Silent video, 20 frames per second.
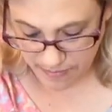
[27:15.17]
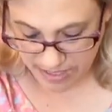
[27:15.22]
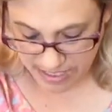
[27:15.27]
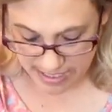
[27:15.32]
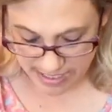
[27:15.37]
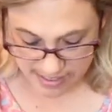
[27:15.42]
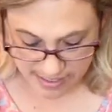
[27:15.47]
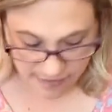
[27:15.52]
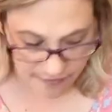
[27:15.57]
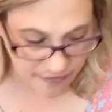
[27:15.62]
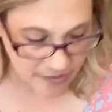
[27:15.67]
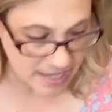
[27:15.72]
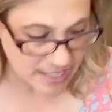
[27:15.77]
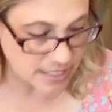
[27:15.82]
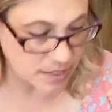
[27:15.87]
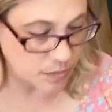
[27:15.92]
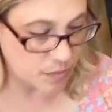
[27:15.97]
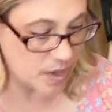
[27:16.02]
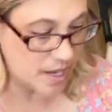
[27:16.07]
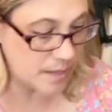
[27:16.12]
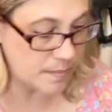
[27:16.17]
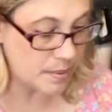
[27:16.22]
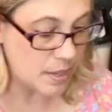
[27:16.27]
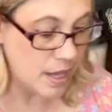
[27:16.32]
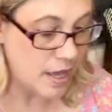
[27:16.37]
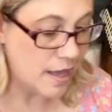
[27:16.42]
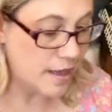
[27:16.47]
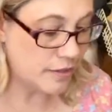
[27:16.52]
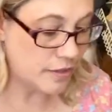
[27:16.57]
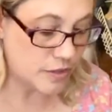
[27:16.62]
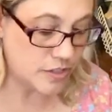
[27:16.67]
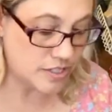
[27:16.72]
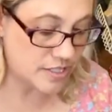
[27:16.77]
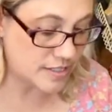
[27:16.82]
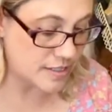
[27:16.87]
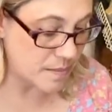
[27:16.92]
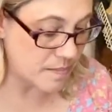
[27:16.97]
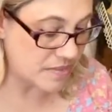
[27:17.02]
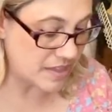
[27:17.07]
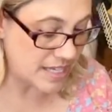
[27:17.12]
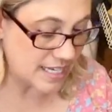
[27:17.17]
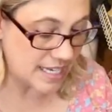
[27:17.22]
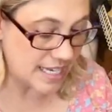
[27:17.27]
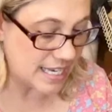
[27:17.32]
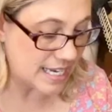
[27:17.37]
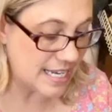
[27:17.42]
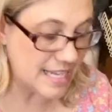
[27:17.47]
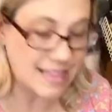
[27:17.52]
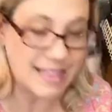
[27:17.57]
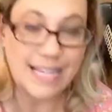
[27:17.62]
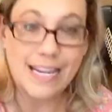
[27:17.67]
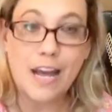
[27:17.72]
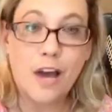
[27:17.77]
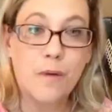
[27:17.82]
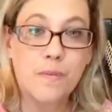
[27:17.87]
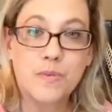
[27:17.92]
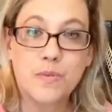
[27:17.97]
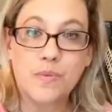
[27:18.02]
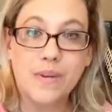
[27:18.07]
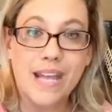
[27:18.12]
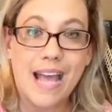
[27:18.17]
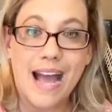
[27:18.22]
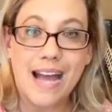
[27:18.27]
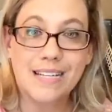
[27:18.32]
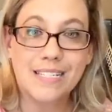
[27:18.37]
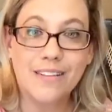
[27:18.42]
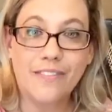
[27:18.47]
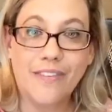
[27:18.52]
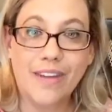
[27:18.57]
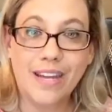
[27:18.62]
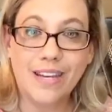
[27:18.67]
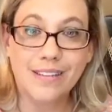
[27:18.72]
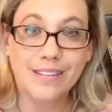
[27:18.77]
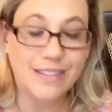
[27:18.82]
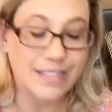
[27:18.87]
The disinfectant wipe, there's something in it that helps reactivate a